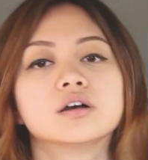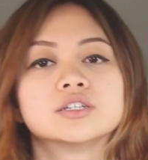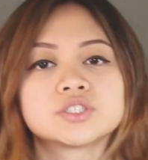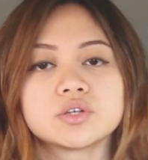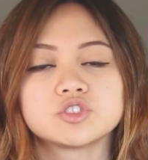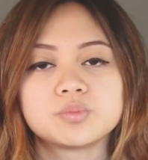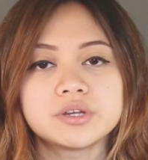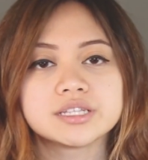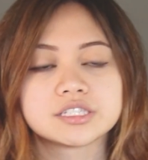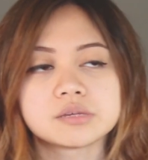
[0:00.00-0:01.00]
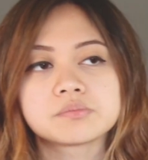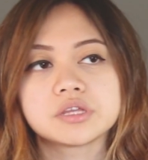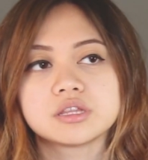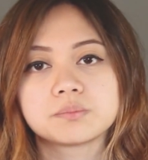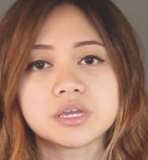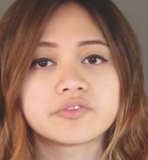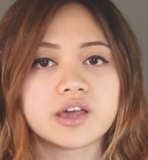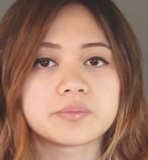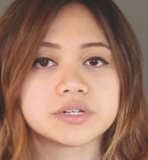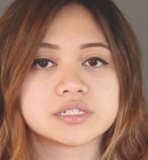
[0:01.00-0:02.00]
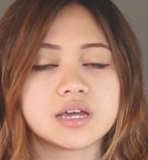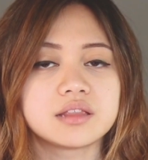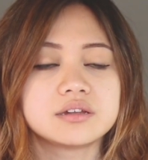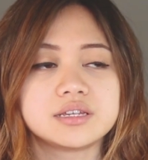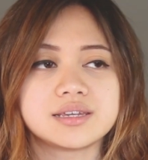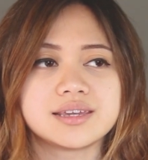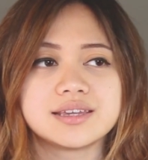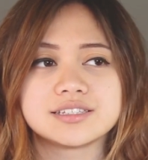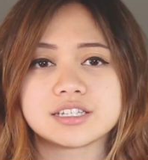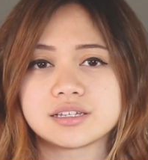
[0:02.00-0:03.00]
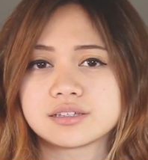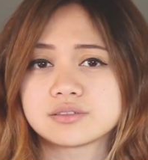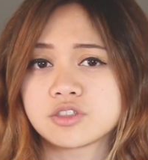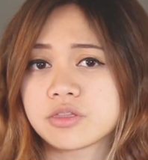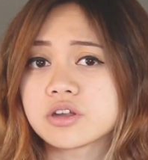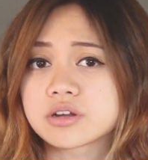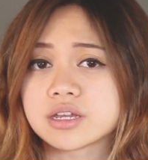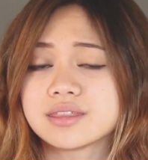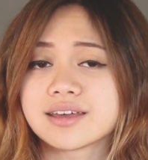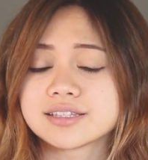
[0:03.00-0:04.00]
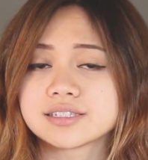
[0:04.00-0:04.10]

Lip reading: So to put it simply, the Big Five personality is a theory that